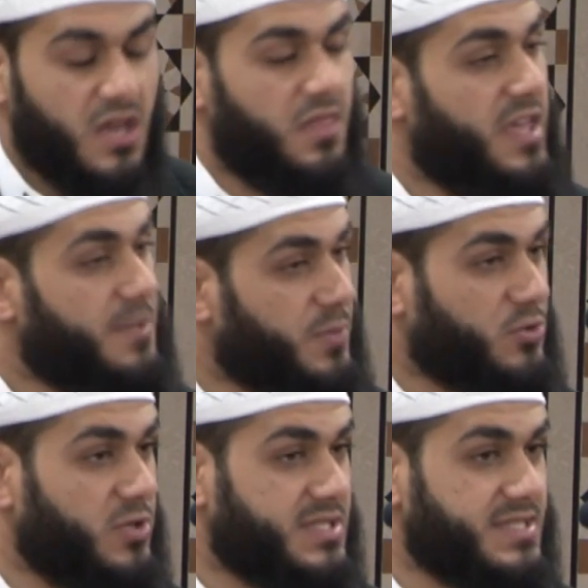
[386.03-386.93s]
The
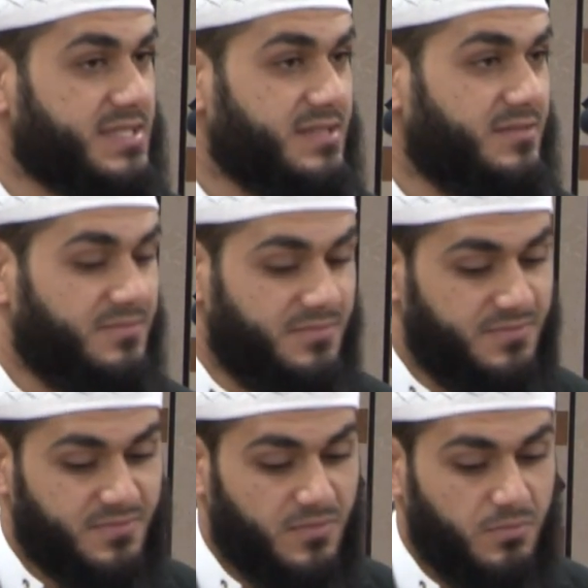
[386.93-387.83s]
hypocrites
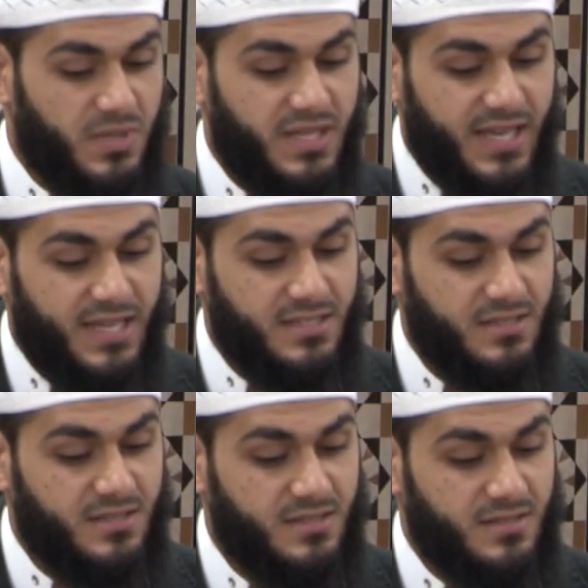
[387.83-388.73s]

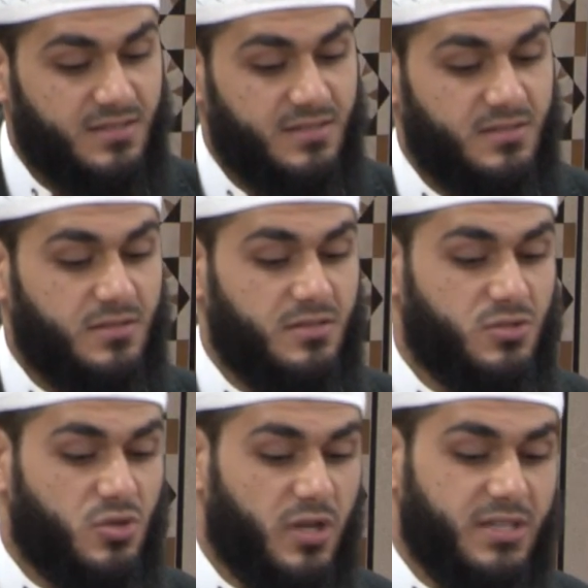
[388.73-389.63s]
began
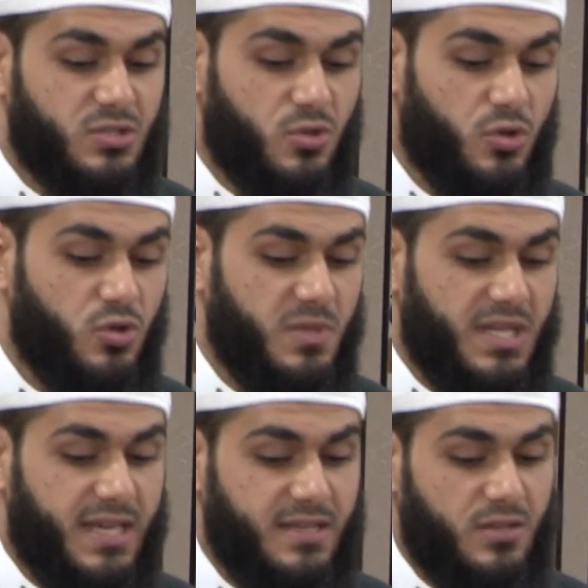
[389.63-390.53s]
trying to
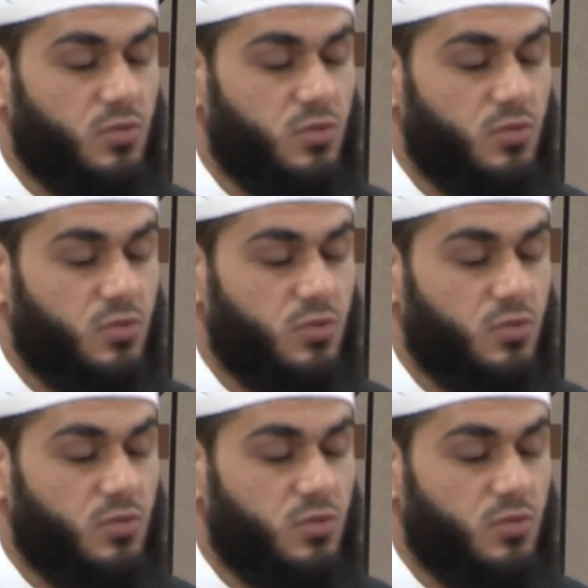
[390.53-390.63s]
humiliate